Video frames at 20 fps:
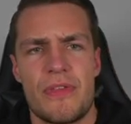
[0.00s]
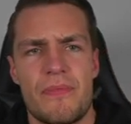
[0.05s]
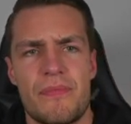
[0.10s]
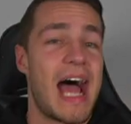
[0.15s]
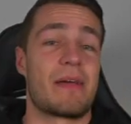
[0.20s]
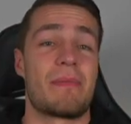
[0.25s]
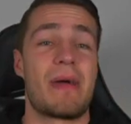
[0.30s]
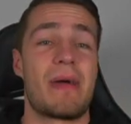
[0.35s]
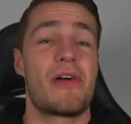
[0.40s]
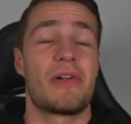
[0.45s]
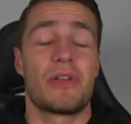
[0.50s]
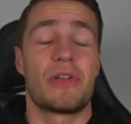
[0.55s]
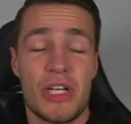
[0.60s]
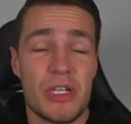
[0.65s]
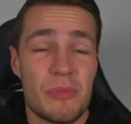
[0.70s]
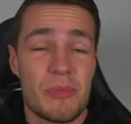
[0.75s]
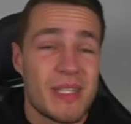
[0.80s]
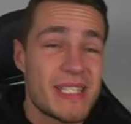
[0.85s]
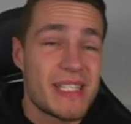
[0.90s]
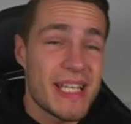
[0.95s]
Adam Aron
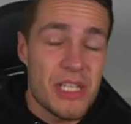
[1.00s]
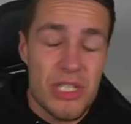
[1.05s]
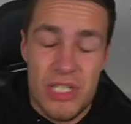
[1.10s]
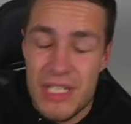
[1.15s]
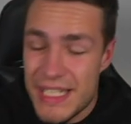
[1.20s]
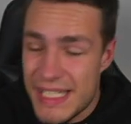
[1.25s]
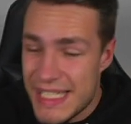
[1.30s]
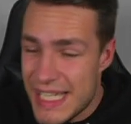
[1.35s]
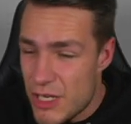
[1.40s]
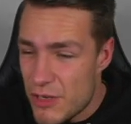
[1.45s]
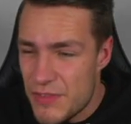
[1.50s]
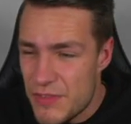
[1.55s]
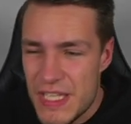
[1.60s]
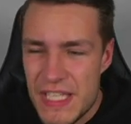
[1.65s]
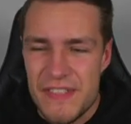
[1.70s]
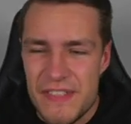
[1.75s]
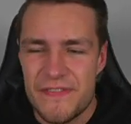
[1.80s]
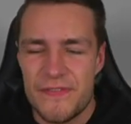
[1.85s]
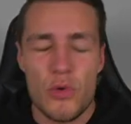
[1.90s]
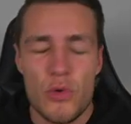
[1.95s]
could potentially sell off
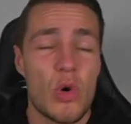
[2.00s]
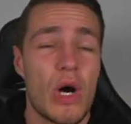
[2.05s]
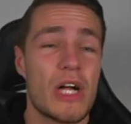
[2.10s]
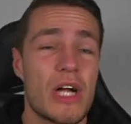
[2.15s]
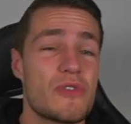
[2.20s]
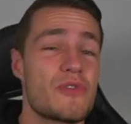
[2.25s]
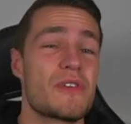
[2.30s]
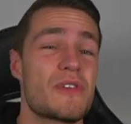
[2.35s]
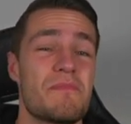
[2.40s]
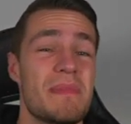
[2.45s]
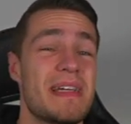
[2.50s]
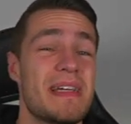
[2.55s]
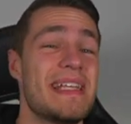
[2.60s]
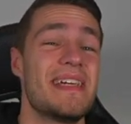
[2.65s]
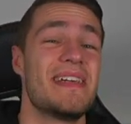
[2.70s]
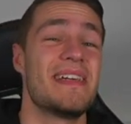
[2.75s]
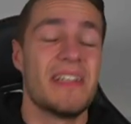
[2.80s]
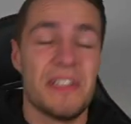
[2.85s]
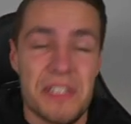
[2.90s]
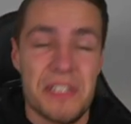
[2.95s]
these 400
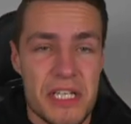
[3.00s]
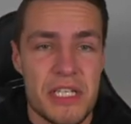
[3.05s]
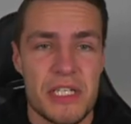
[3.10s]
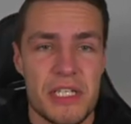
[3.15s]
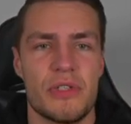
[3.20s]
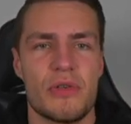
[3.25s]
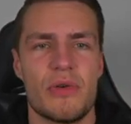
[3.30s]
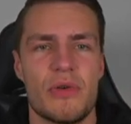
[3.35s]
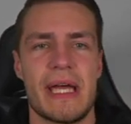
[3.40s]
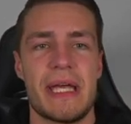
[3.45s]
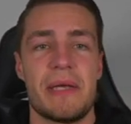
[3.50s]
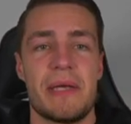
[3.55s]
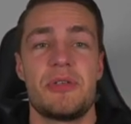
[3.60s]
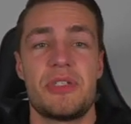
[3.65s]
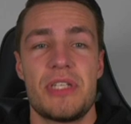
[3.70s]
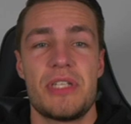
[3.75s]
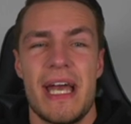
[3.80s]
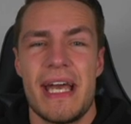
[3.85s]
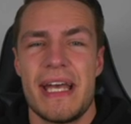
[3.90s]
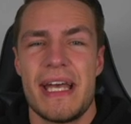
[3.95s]
million additional ape
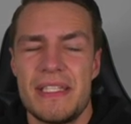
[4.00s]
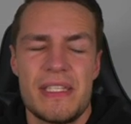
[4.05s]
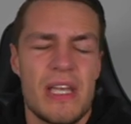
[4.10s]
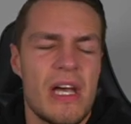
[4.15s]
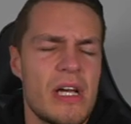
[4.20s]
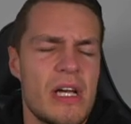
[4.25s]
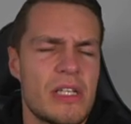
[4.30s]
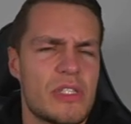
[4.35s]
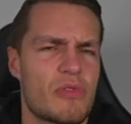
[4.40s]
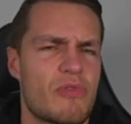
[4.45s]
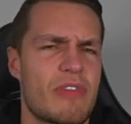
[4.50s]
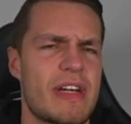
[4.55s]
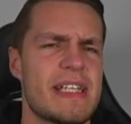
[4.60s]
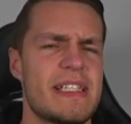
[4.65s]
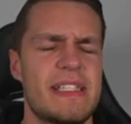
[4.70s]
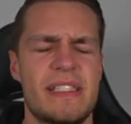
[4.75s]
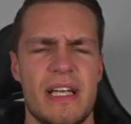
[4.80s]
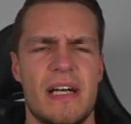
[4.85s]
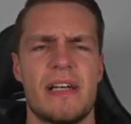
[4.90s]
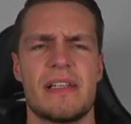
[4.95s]
shares to raise
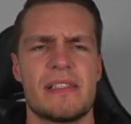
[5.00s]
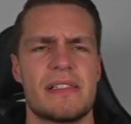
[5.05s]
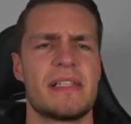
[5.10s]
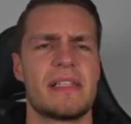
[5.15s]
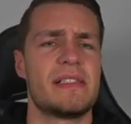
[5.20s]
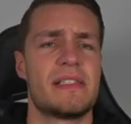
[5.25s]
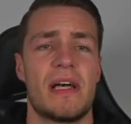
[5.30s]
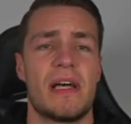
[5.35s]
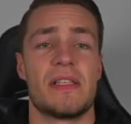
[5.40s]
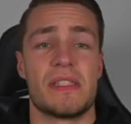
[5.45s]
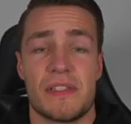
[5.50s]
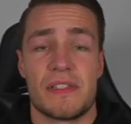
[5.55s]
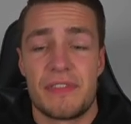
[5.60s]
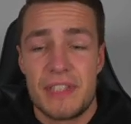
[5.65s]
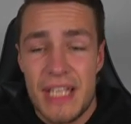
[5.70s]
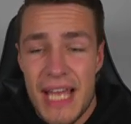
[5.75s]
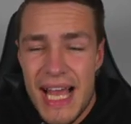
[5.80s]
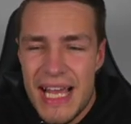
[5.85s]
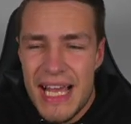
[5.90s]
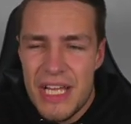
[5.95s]
tons and tons of
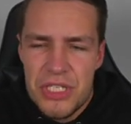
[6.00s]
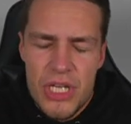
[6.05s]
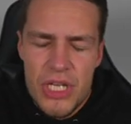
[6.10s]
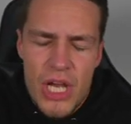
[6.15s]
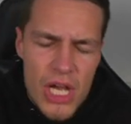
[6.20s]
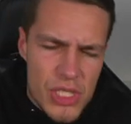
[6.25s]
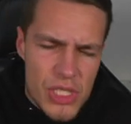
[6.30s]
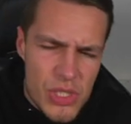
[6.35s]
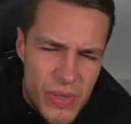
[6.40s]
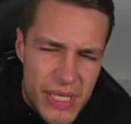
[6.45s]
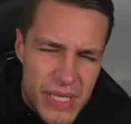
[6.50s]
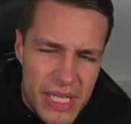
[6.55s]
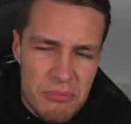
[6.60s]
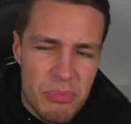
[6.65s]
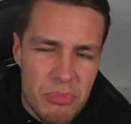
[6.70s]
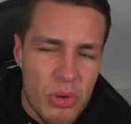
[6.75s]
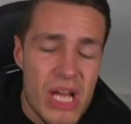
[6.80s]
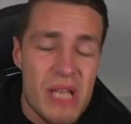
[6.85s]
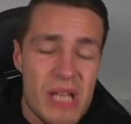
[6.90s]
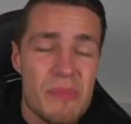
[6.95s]
cash so he can
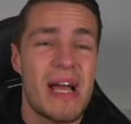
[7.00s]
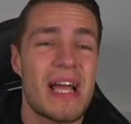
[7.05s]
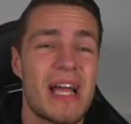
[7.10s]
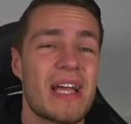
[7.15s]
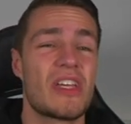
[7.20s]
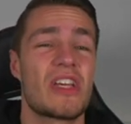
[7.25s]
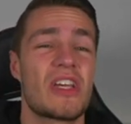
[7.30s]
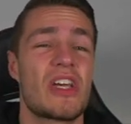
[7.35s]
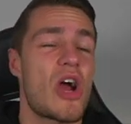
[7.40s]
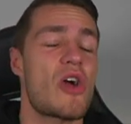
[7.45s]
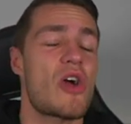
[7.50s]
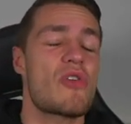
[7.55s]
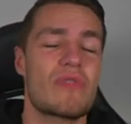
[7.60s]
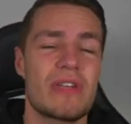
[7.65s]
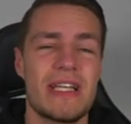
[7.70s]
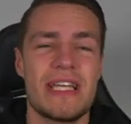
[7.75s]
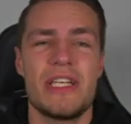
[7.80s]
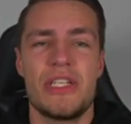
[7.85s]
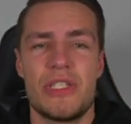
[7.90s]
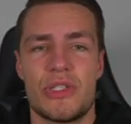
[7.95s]
buy back the
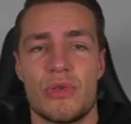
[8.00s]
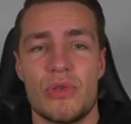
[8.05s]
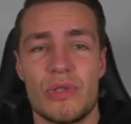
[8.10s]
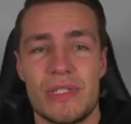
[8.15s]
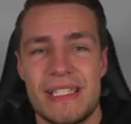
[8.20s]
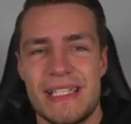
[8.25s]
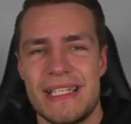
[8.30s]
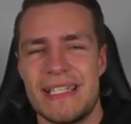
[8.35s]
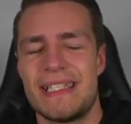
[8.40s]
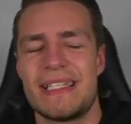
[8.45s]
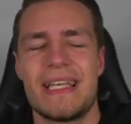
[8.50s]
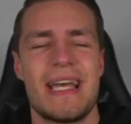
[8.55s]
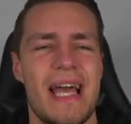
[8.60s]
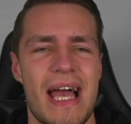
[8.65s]
currently shorted